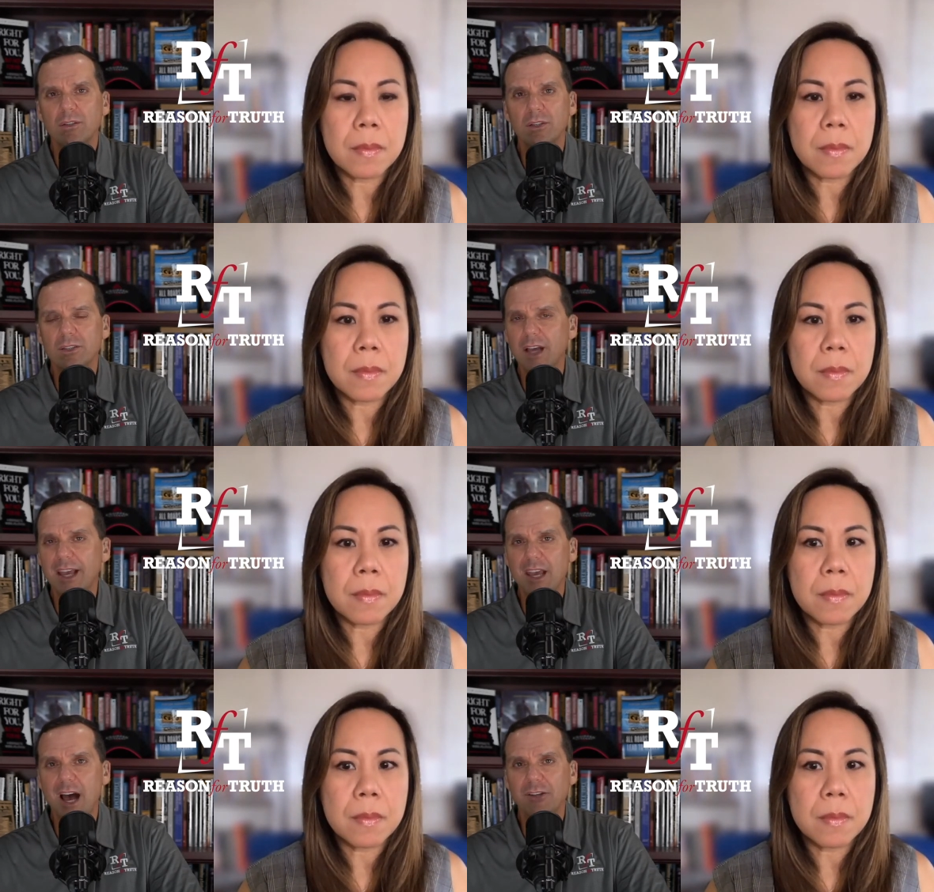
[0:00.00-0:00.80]
Speaker 1: to
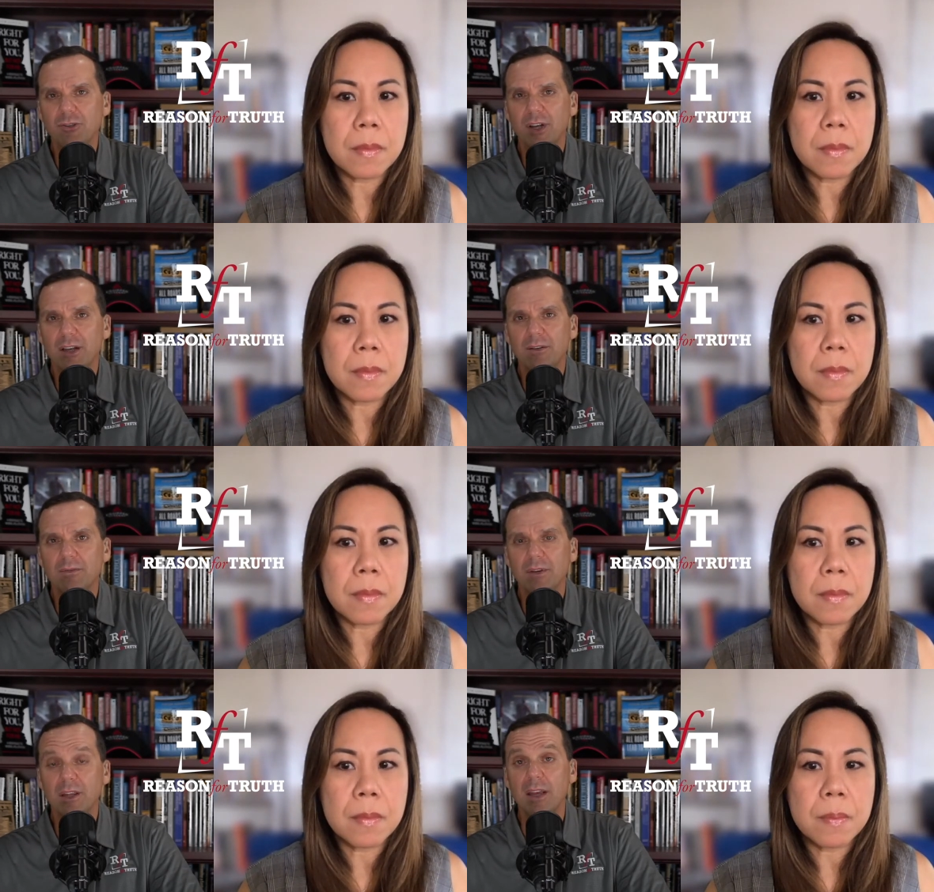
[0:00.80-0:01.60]
psychiatric,
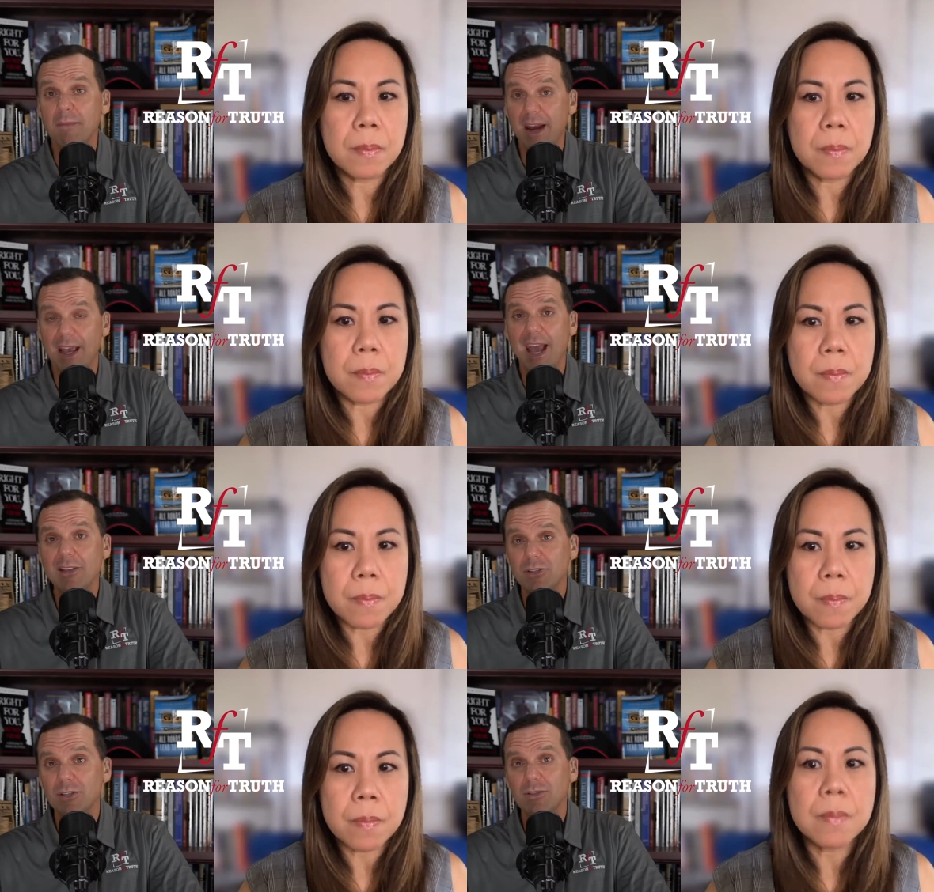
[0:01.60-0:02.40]
you think,
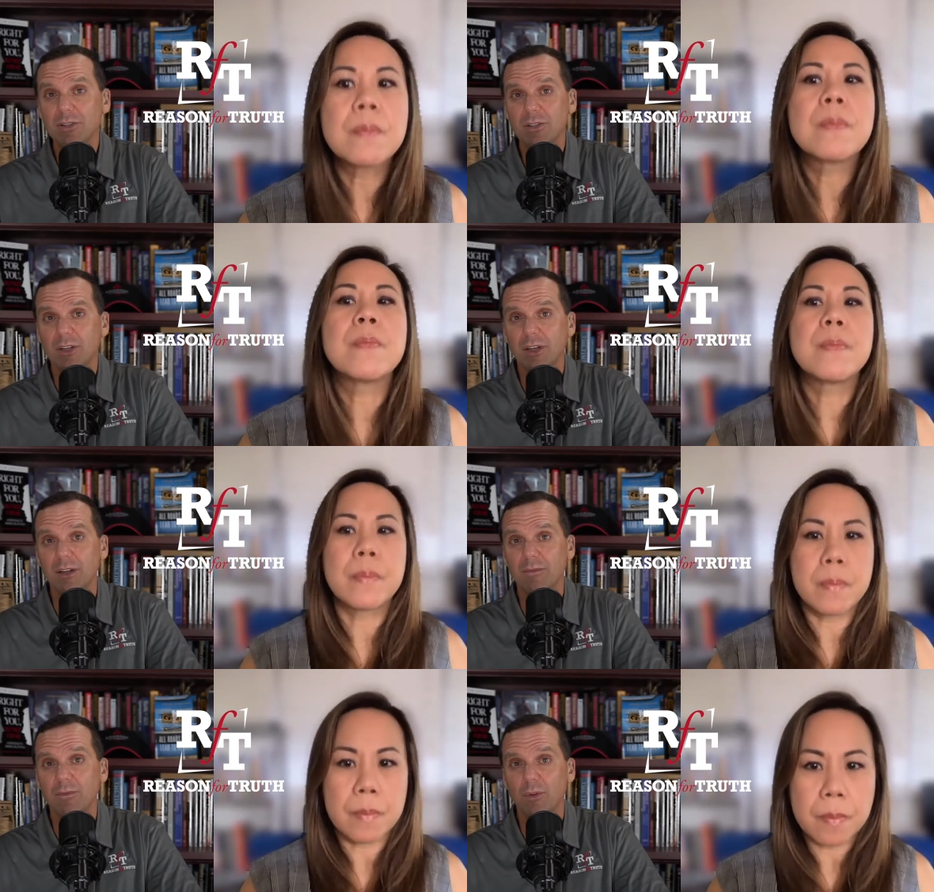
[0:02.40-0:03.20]
medications
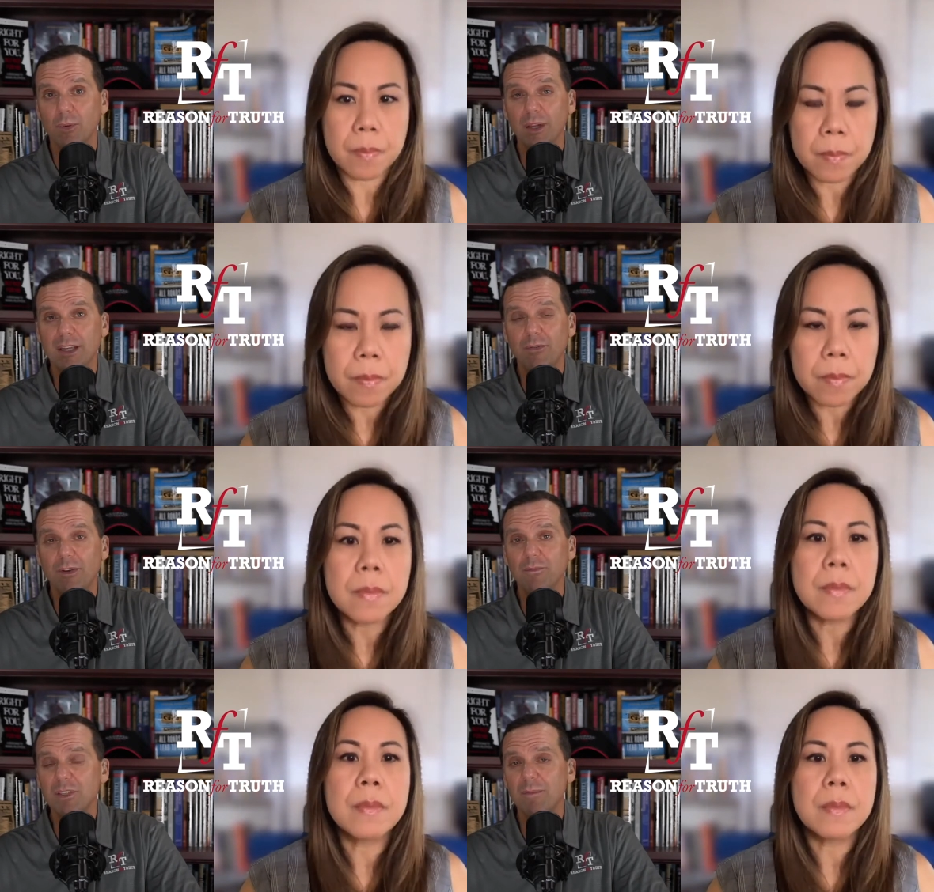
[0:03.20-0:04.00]
uh, for relief
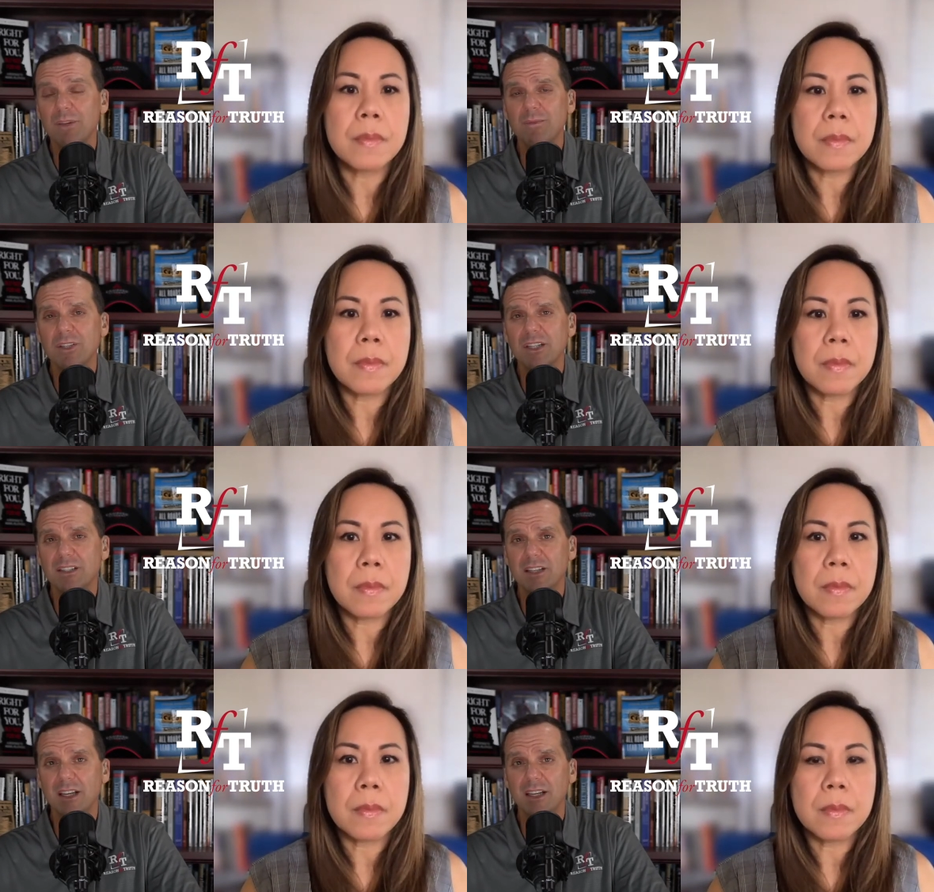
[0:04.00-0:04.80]
of symptoms and,
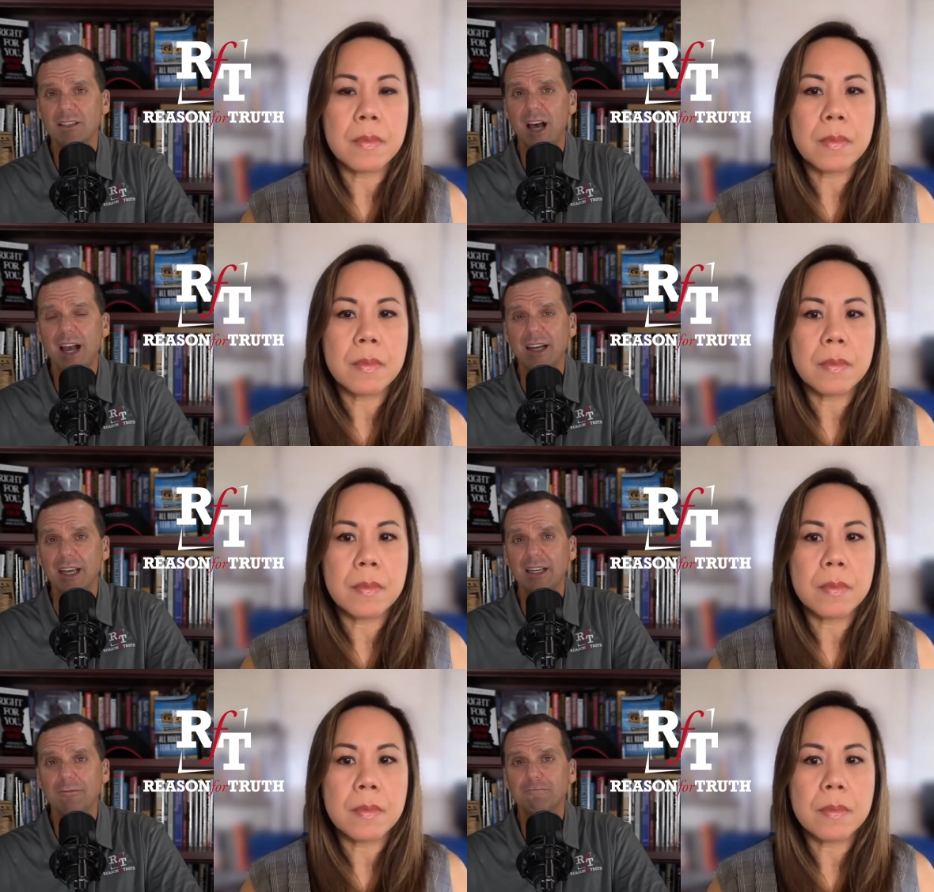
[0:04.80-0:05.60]
and anxiety?